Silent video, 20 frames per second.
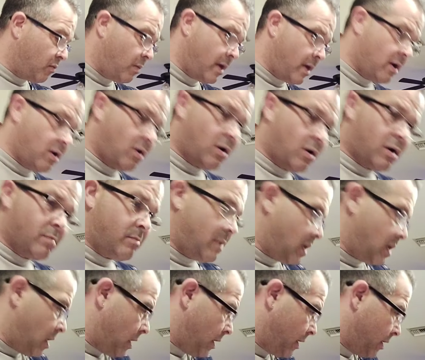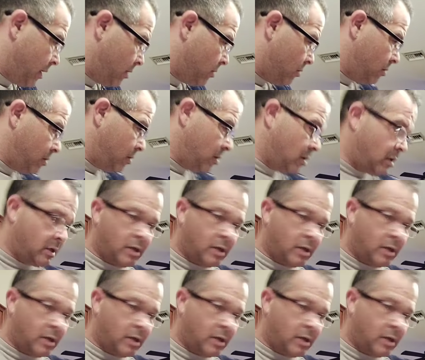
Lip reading: where are my, hold on,